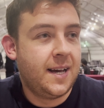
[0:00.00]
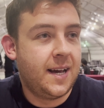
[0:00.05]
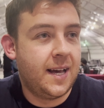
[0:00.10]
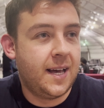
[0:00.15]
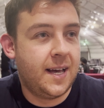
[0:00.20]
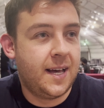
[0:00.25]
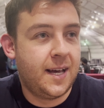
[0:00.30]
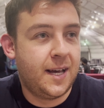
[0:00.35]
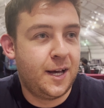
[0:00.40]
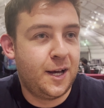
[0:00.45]

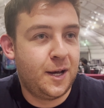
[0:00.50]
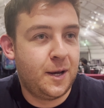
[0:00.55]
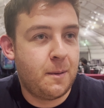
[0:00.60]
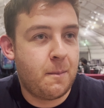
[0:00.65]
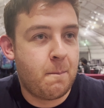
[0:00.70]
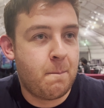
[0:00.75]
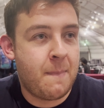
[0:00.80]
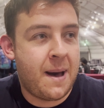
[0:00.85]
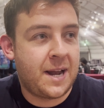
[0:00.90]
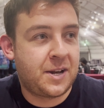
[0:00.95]
Uh,
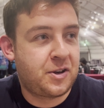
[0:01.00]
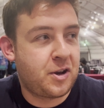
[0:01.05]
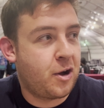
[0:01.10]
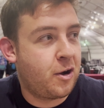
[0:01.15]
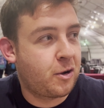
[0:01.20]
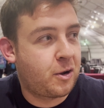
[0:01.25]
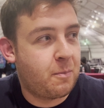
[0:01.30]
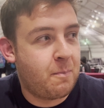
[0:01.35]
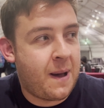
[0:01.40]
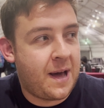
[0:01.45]
Mad
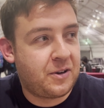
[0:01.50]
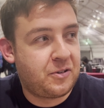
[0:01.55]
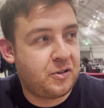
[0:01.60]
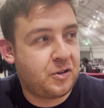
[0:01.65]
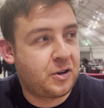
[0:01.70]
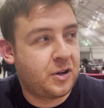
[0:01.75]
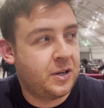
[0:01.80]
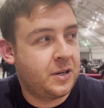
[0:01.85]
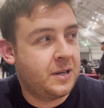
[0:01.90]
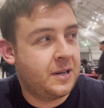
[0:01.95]
Dog Matt
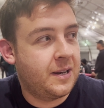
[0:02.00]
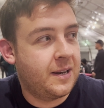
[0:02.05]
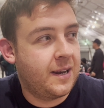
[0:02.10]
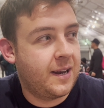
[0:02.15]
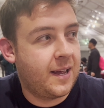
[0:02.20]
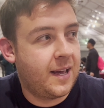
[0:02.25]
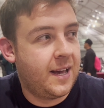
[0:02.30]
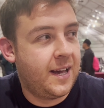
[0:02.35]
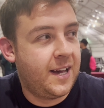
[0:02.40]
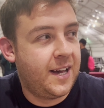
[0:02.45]
Duggan
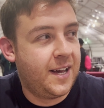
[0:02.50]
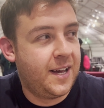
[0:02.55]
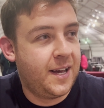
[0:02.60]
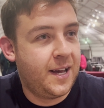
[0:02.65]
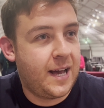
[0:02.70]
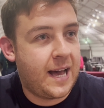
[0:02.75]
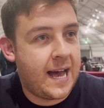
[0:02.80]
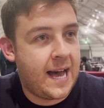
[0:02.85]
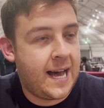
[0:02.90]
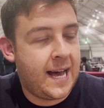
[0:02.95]

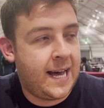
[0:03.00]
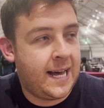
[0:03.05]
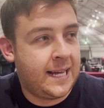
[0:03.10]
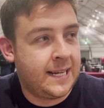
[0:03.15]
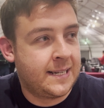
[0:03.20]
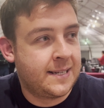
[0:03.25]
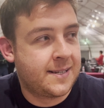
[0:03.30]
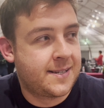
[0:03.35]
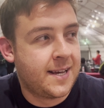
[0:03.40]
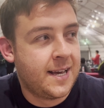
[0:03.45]
uh,
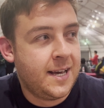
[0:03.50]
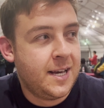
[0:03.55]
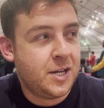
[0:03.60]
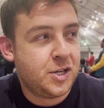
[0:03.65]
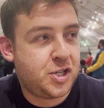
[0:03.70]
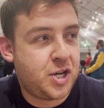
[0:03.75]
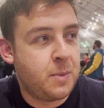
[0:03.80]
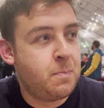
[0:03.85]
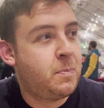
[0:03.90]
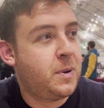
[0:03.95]
and
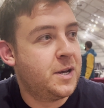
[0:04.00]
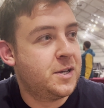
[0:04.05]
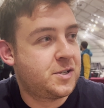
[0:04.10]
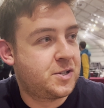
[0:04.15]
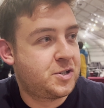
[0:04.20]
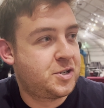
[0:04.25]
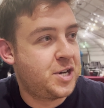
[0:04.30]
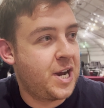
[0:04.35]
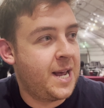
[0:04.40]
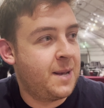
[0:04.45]

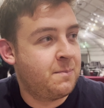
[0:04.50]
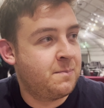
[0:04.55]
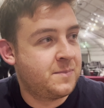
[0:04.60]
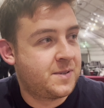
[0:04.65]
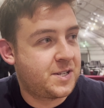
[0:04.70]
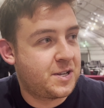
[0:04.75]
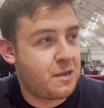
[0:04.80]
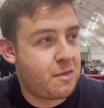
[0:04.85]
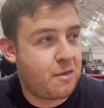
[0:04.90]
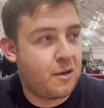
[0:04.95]
Chimpers
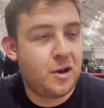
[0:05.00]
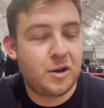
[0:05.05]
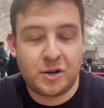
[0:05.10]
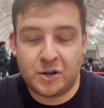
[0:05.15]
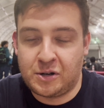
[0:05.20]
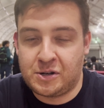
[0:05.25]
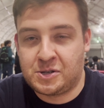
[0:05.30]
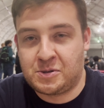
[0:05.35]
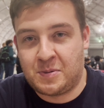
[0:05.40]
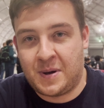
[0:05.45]
James
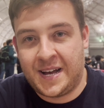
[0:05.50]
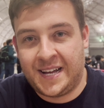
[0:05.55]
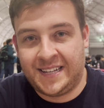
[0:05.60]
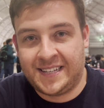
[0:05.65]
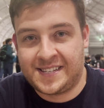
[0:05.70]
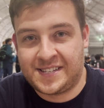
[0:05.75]
Thurgood as well.